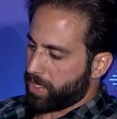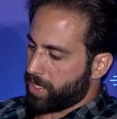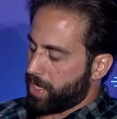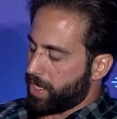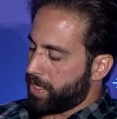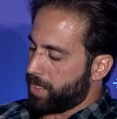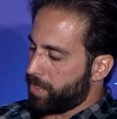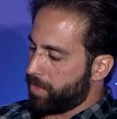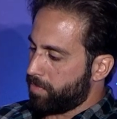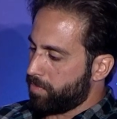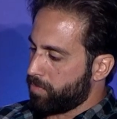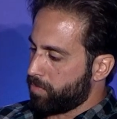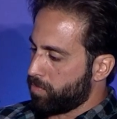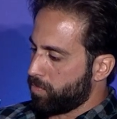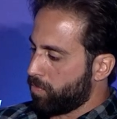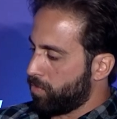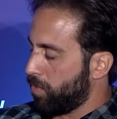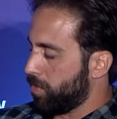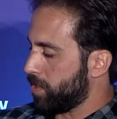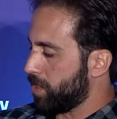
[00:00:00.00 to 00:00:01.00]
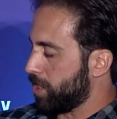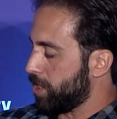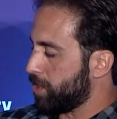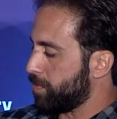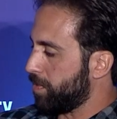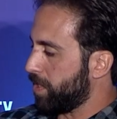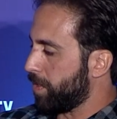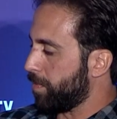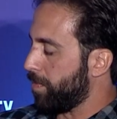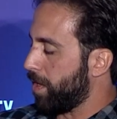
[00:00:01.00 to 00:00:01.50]
I wanted to
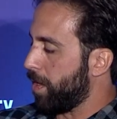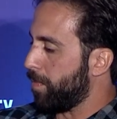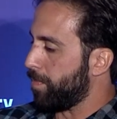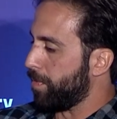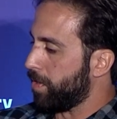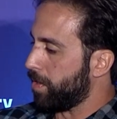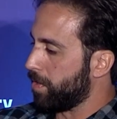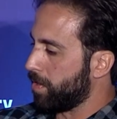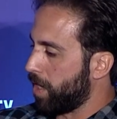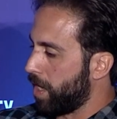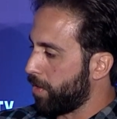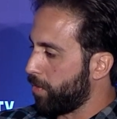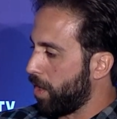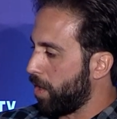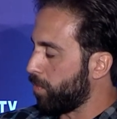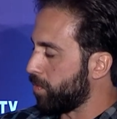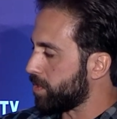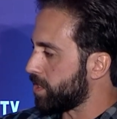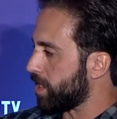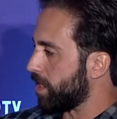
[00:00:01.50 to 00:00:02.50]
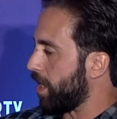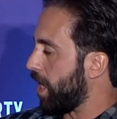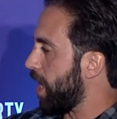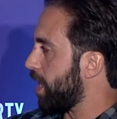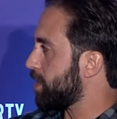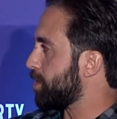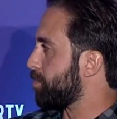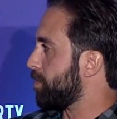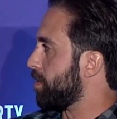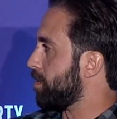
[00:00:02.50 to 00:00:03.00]
speak about, but I went to
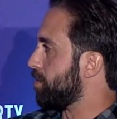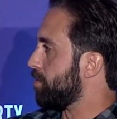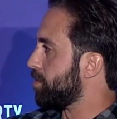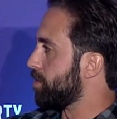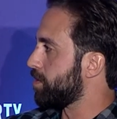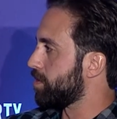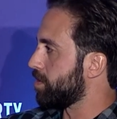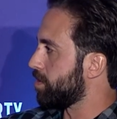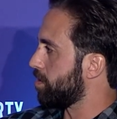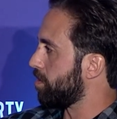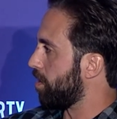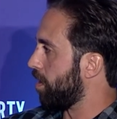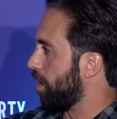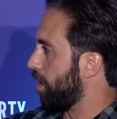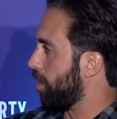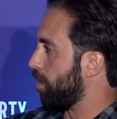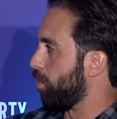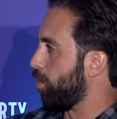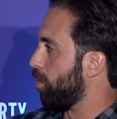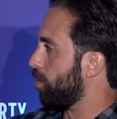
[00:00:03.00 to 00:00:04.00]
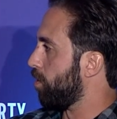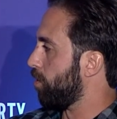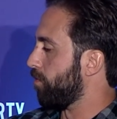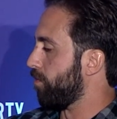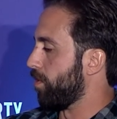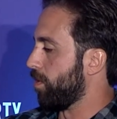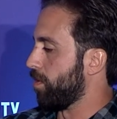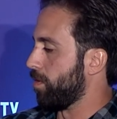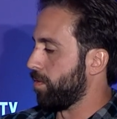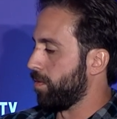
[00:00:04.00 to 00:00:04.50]
hospitals all
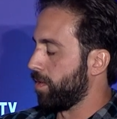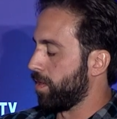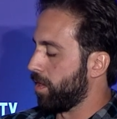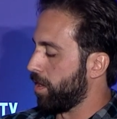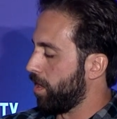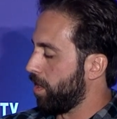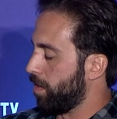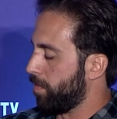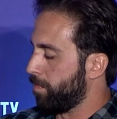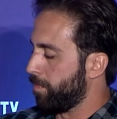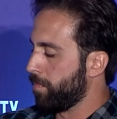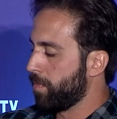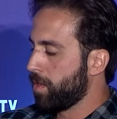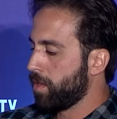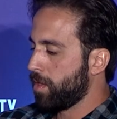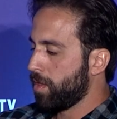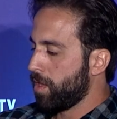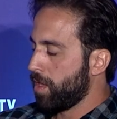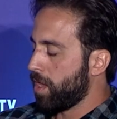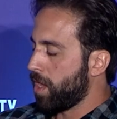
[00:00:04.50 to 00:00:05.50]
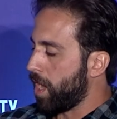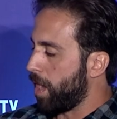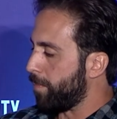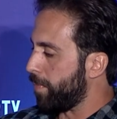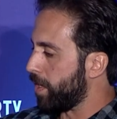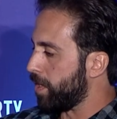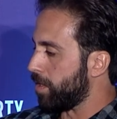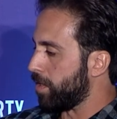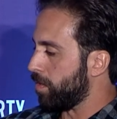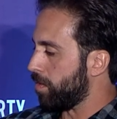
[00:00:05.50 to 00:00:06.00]
over. I
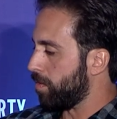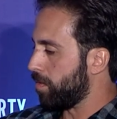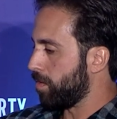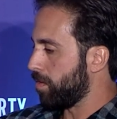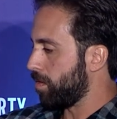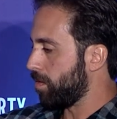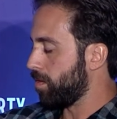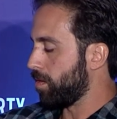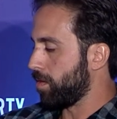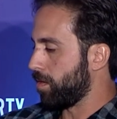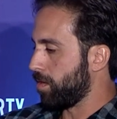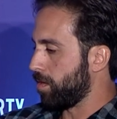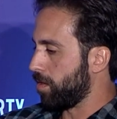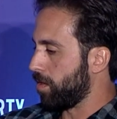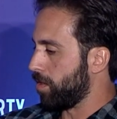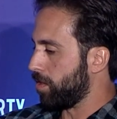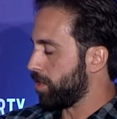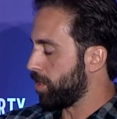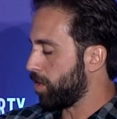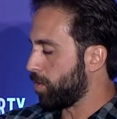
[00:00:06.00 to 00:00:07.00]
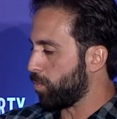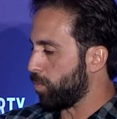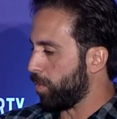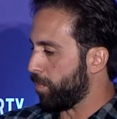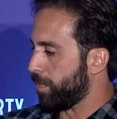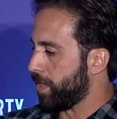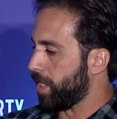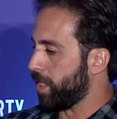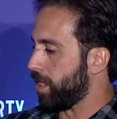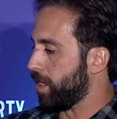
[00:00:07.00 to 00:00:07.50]
met a young
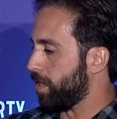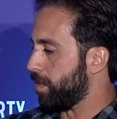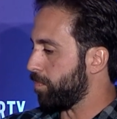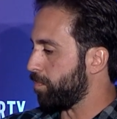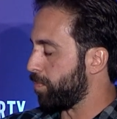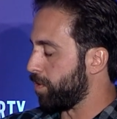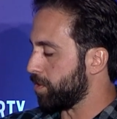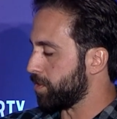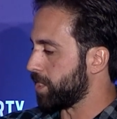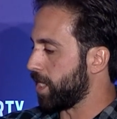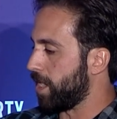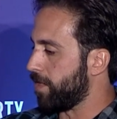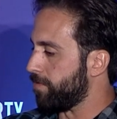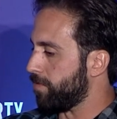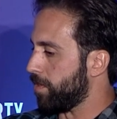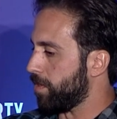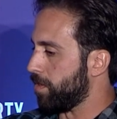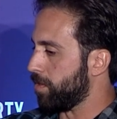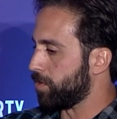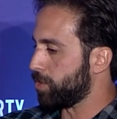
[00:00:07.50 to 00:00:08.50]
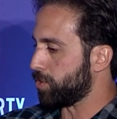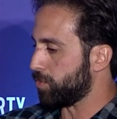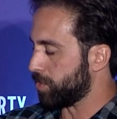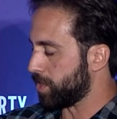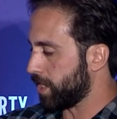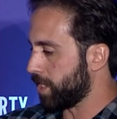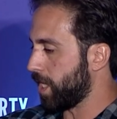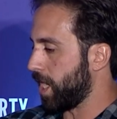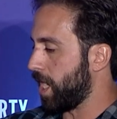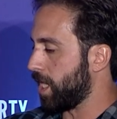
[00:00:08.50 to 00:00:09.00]
woman in Poltava. She was
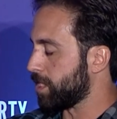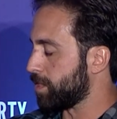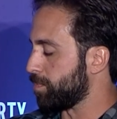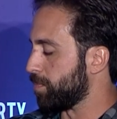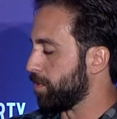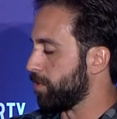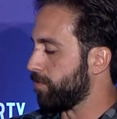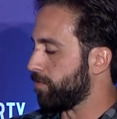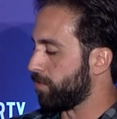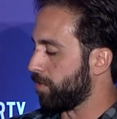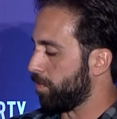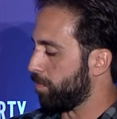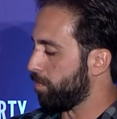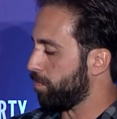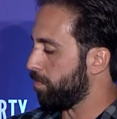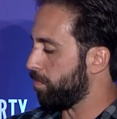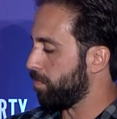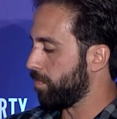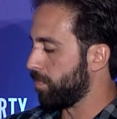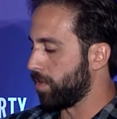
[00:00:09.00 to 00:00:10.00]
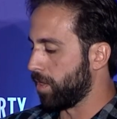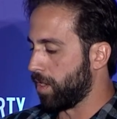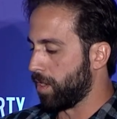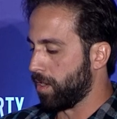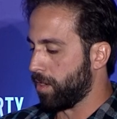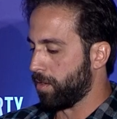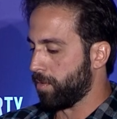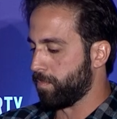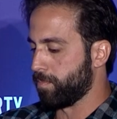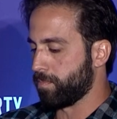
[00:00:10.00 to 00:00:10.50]
in the hospital from
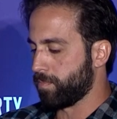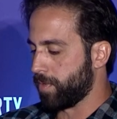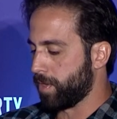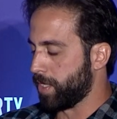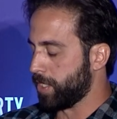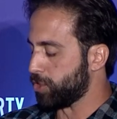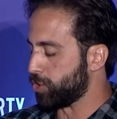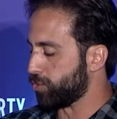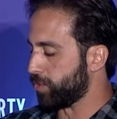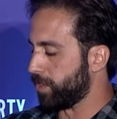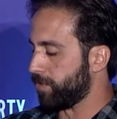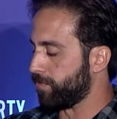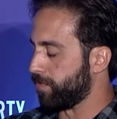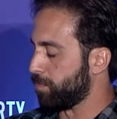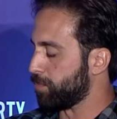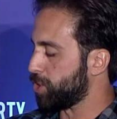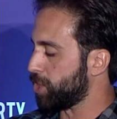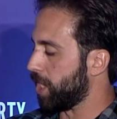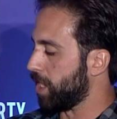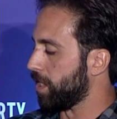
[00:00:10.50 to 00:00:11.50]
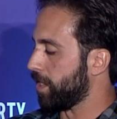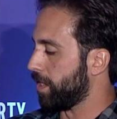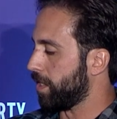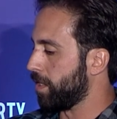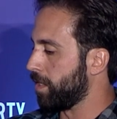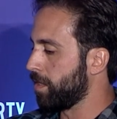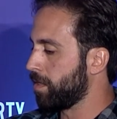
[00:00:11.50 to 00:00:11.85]
injury from shelling,